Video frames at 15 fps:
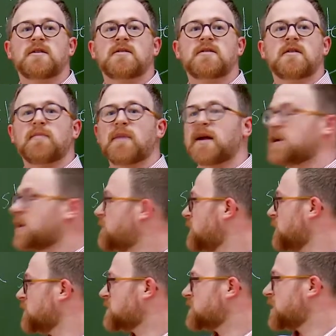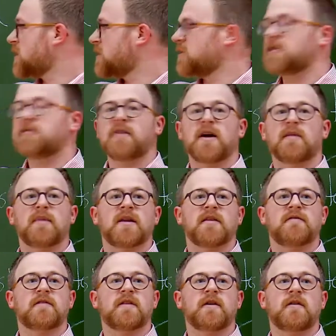So the magnetic field is carried around by the
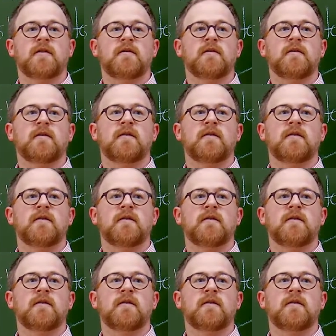flow.